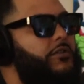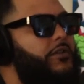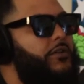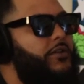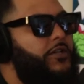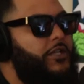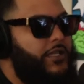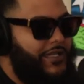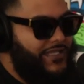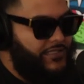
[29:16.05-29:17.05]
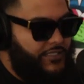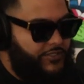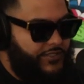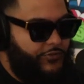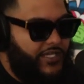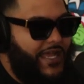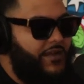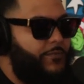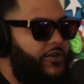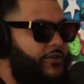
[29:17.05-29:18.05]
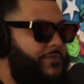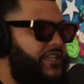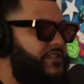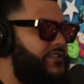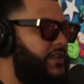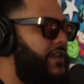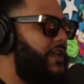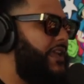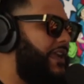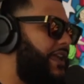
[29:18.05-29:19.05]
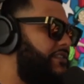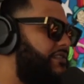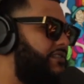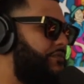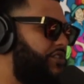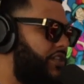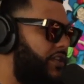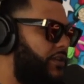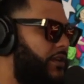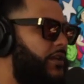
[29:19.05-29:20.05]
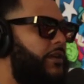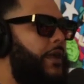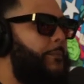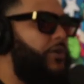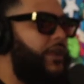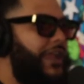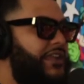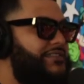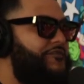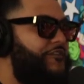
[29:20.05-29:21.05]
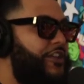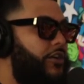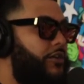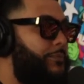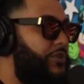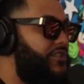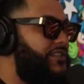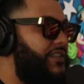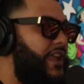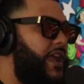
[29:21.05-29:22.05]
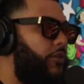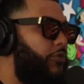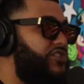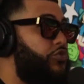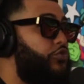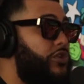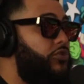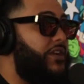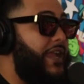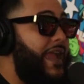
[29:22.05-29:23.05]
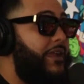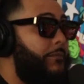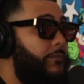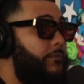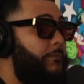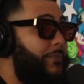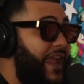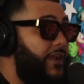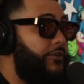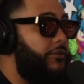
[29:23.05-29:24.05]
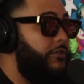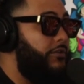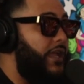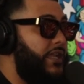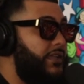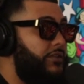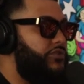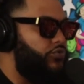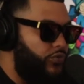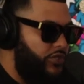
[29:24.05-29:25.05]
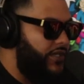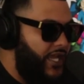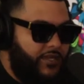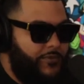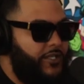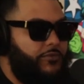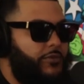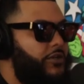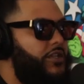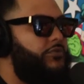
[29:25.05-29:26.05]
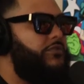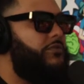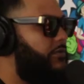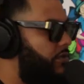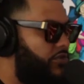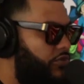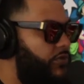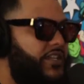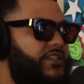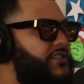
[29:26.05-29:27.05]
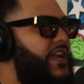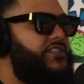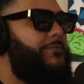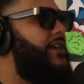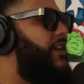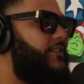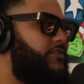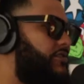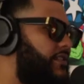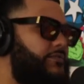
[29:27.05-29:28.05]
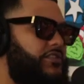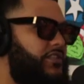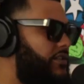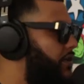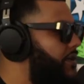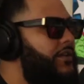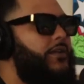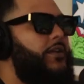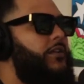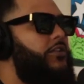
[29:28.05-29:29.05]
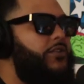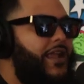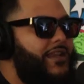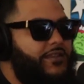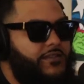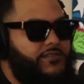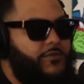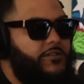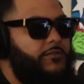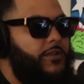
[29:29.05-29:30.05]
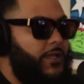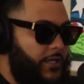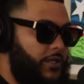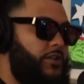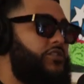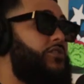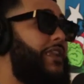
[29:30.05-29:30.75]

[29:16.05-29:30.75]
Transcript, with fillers: Yeah, that's literally what got him murdered because he got into some shit and put hands and feet on a person that was a real gang banger. Like he was a real gang banger, bro. He was shooting niggas, catching bodies, all types of shit. You're not in this, bro. So